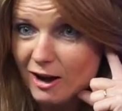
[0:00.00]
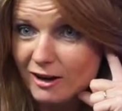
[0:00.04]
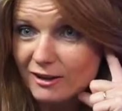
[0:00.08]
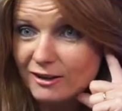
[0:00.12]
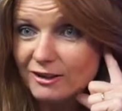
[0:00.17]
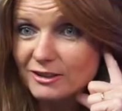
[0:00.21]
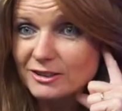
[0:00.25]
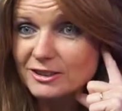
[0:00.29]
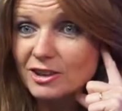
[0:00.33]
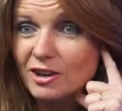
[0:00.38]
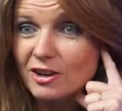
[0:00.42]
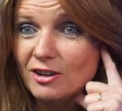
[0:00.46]

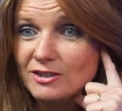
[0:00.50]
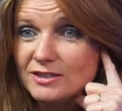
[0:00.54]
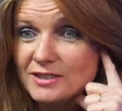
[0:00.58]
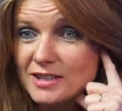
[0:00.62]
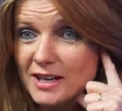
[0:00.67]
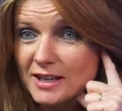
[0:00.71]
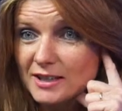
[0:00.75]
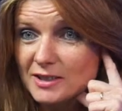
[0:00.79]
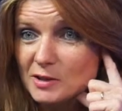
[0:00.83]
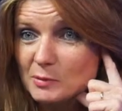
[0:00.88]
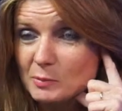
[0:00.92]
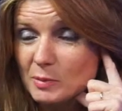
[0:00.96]
I got
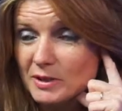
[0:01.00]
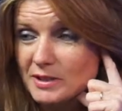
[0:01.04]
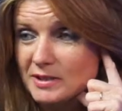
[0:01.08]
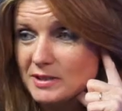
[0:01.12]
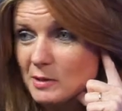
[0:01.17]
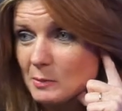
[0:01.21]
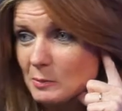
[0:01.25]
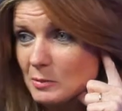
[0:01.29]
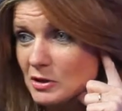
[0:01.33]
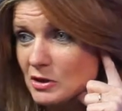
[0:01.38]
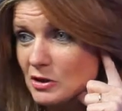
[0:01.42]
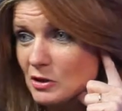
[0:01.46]
contacted by
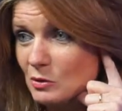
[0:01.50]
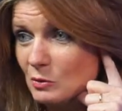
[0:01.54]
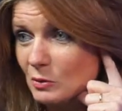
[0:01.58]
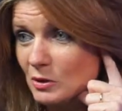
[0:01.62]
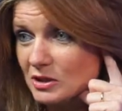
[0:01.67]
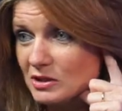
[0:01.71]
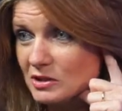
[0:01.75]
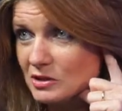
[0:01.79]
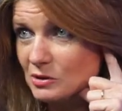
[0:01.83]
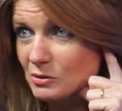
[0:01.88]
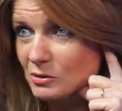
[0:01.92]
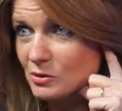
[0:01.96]
somebody who
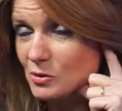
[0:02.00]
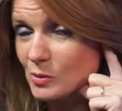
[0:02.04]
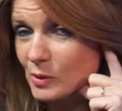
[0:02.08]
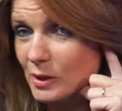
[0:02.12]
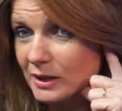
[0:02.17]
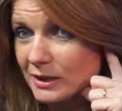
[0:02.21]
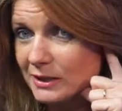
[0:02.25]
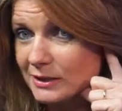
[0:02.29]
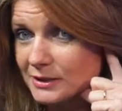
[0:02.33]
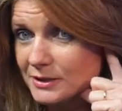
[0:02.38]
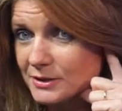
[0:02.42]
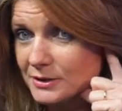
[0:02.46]
wanted to go to
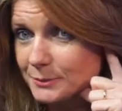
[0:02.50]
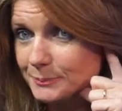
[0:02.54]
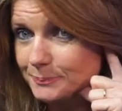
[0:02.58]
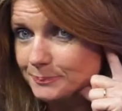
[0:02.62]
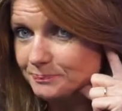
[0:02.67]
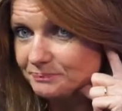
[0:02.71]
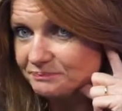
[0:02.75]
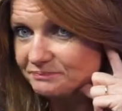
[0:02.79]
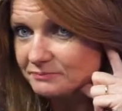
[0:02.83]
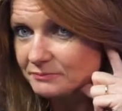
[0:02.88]
Ireland.